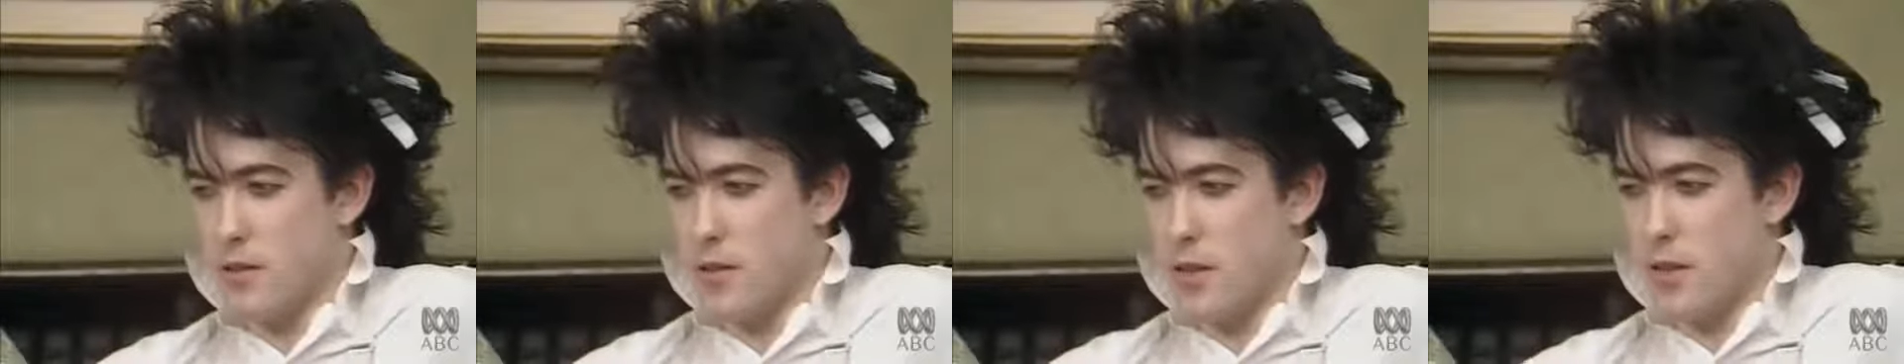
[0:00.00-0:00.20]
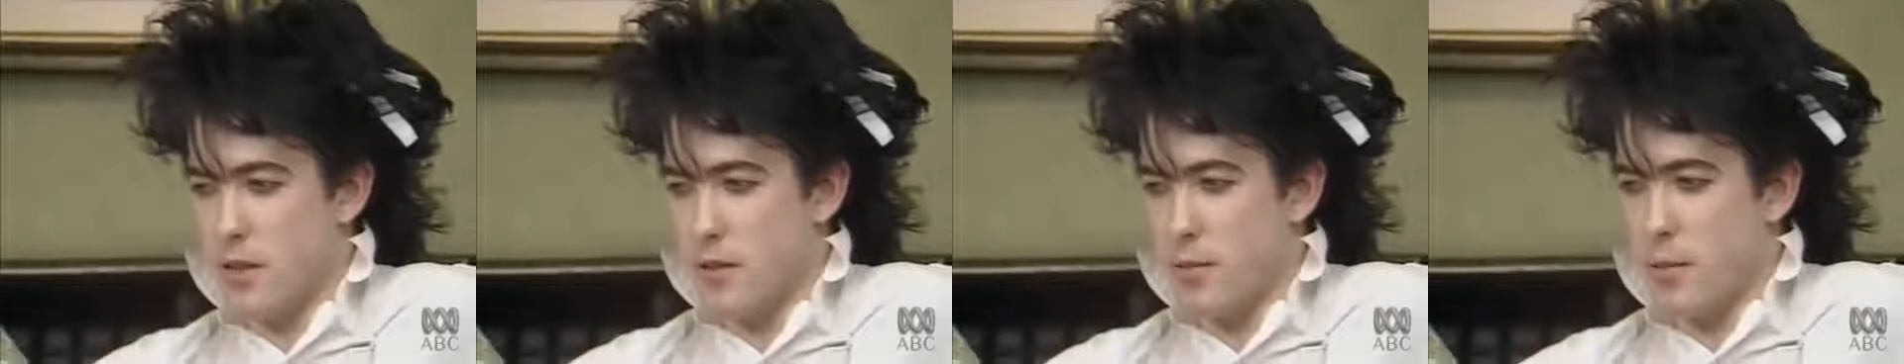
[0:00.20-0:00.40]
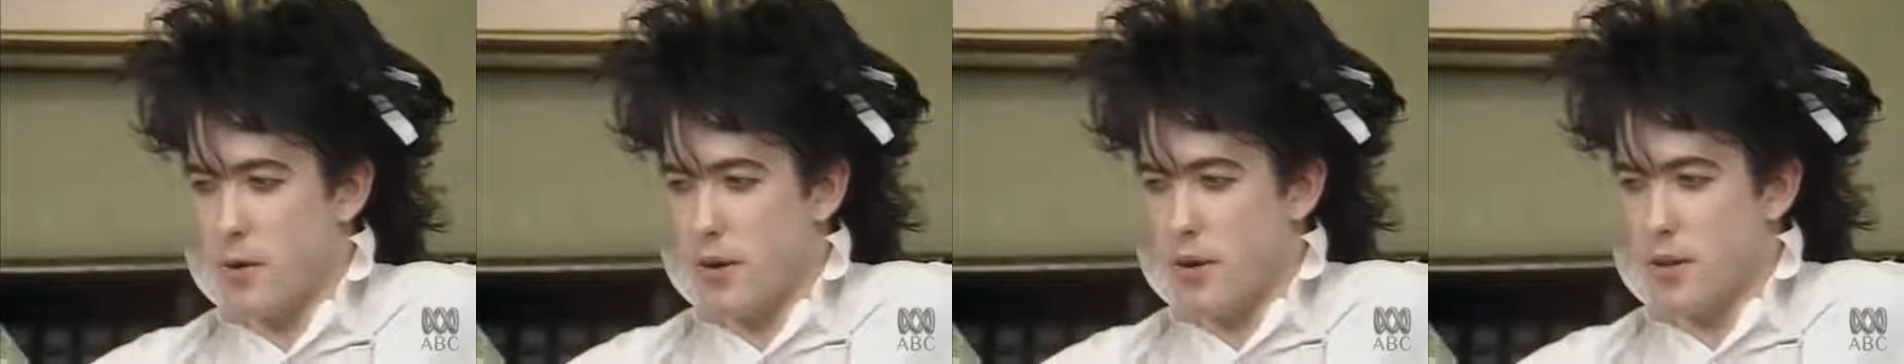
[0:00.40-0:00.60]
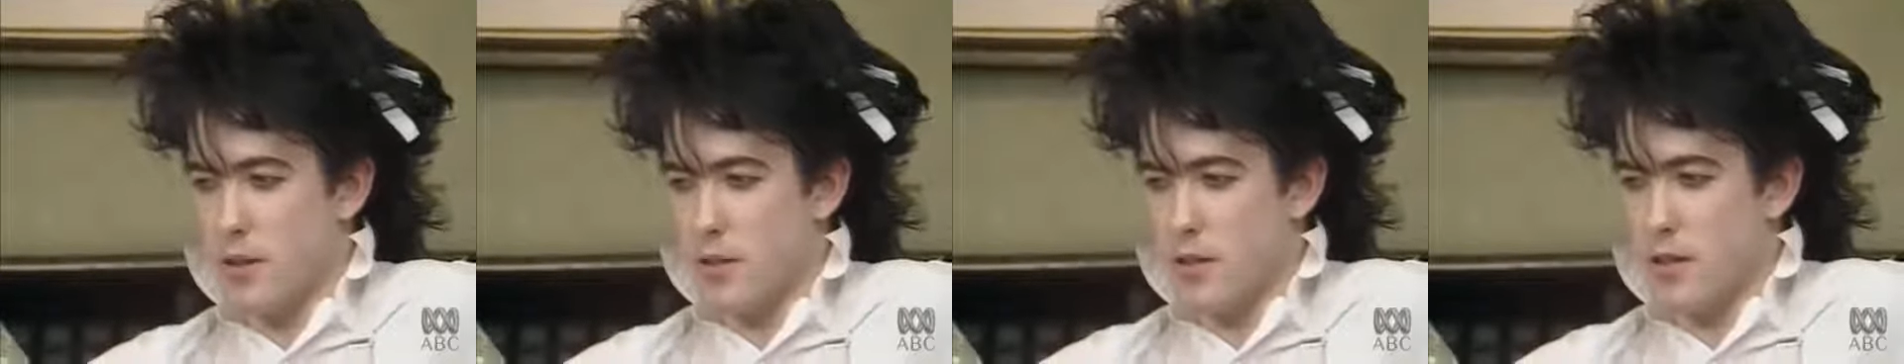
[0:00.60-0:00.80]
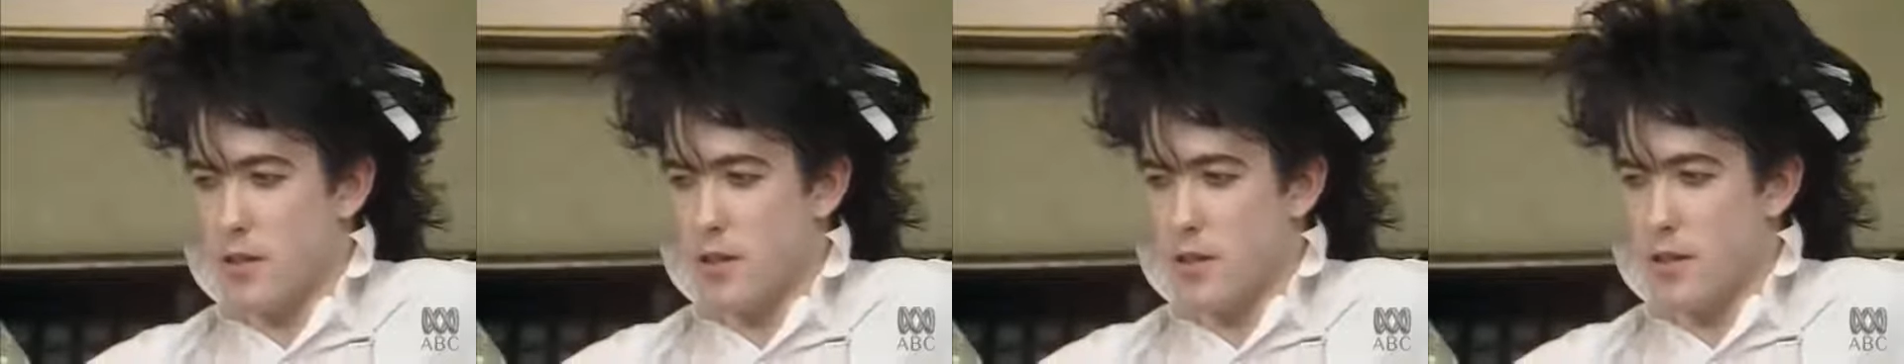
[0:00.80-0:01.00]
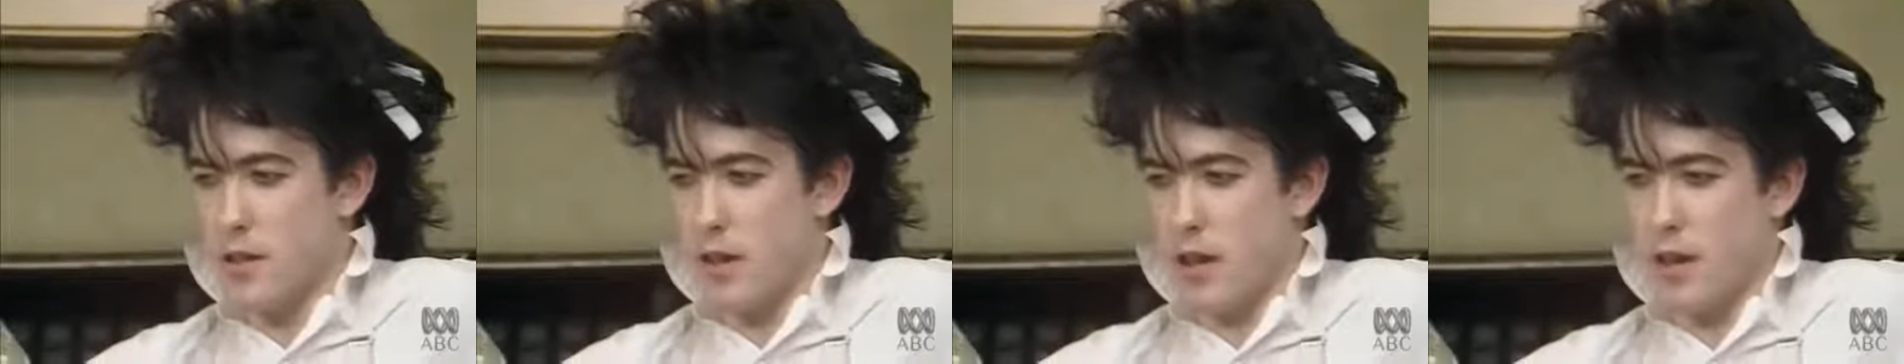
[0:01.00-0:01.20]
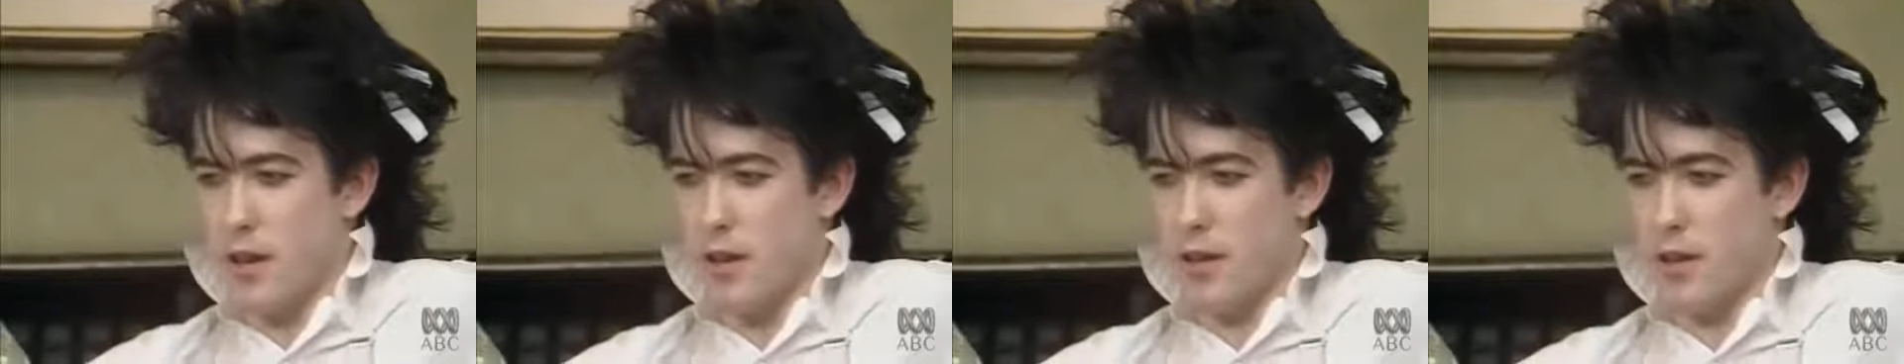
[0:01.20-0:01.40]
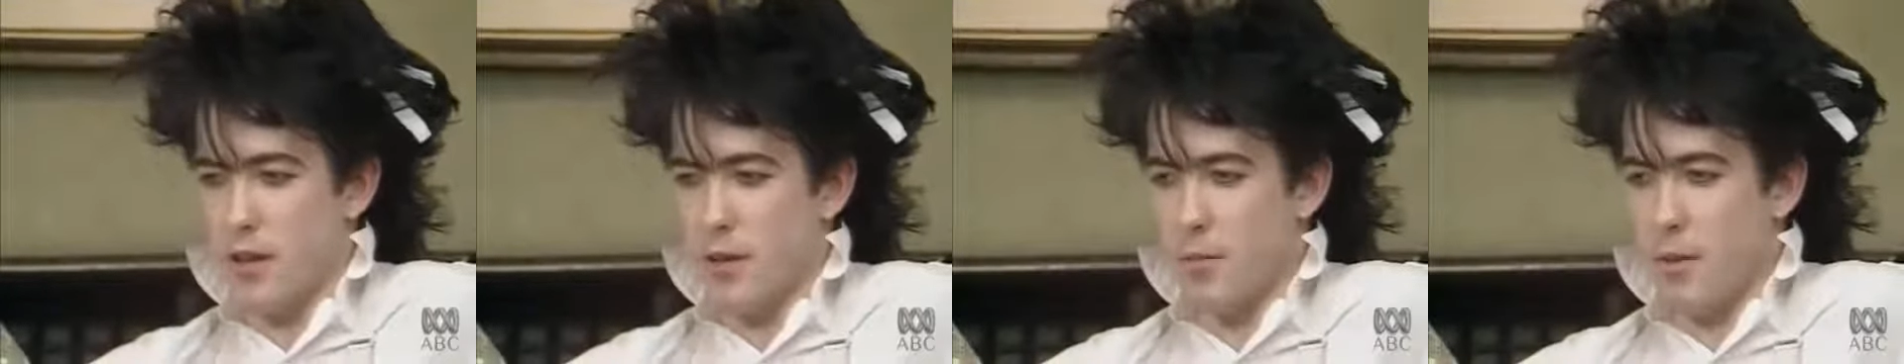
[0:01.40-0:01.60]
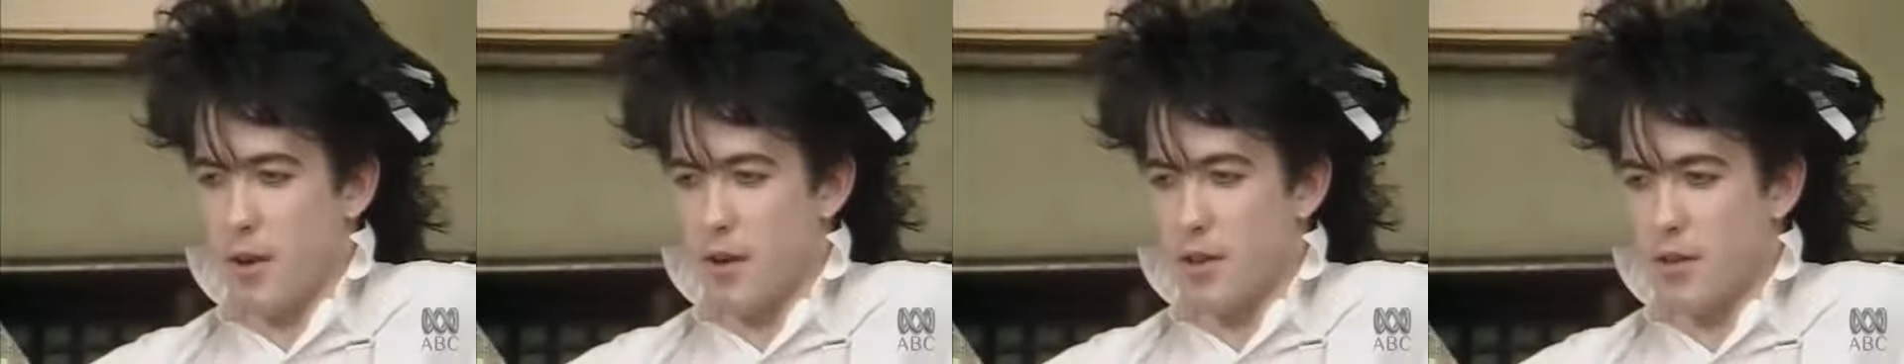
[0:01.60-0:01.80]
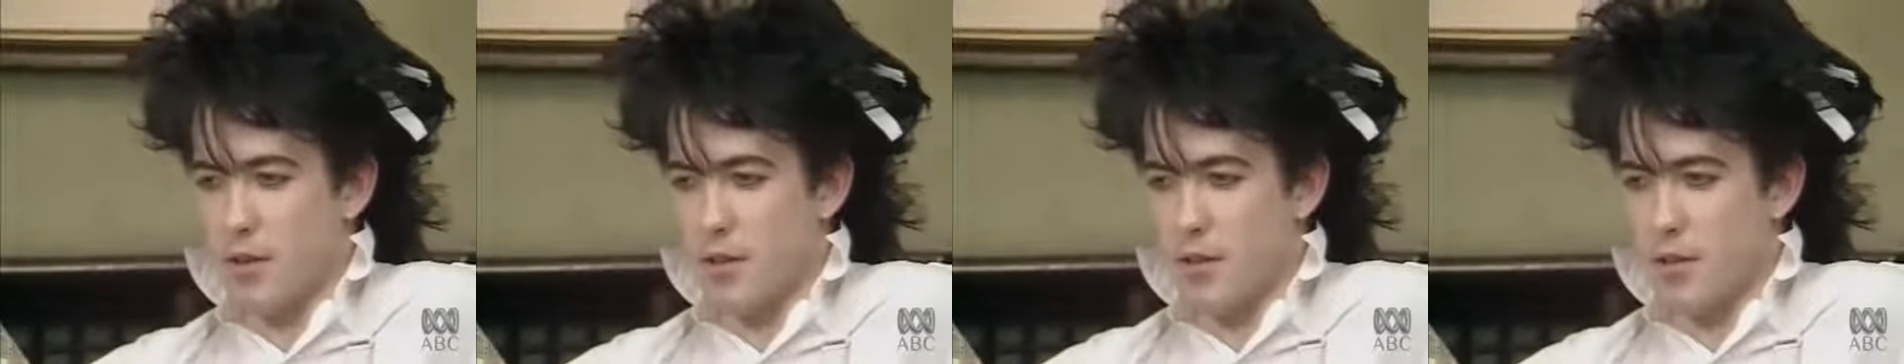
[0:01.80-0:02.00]
the experiences and
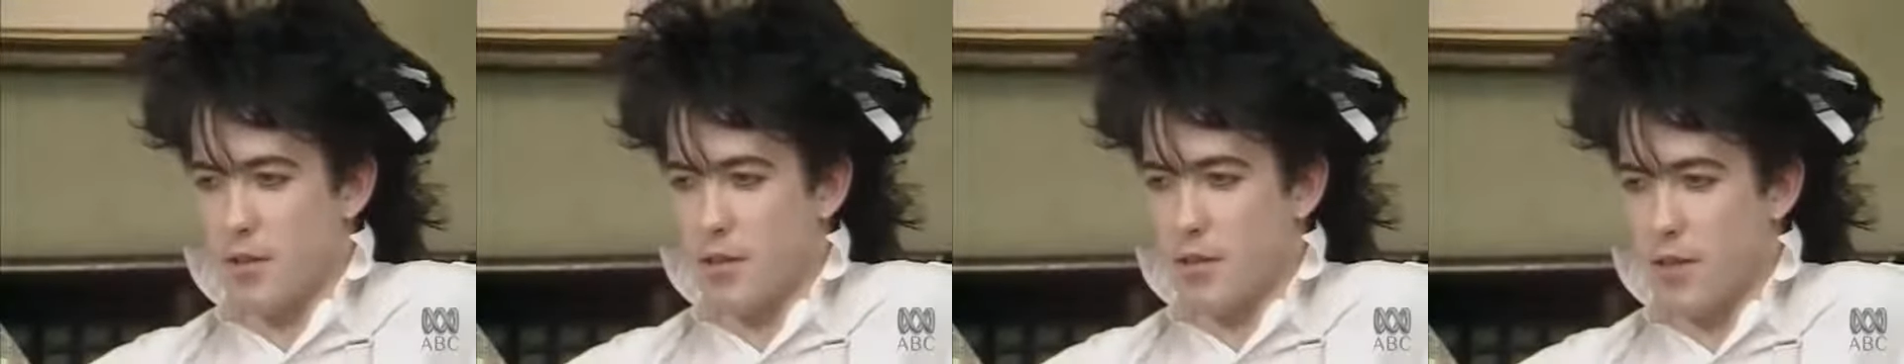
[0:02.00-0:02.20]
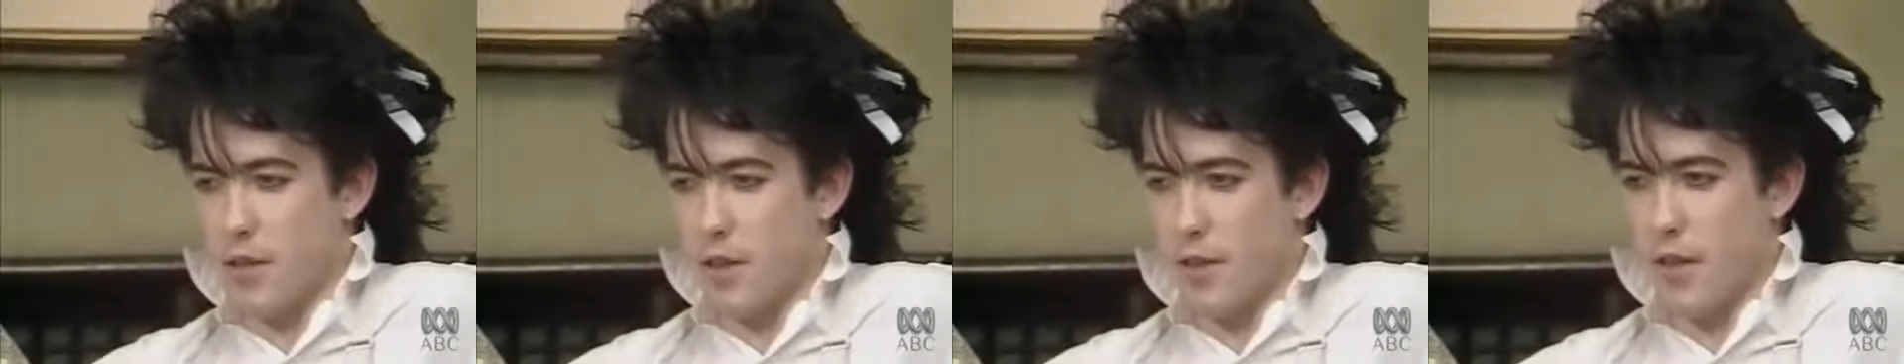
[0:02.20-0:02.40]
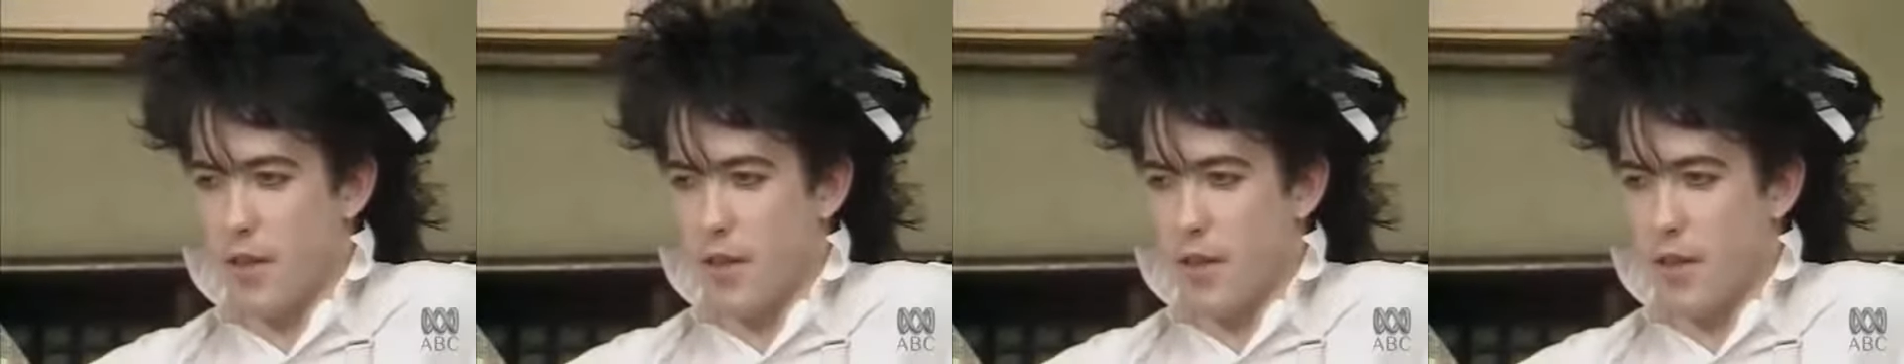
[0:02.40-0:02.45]
emotions,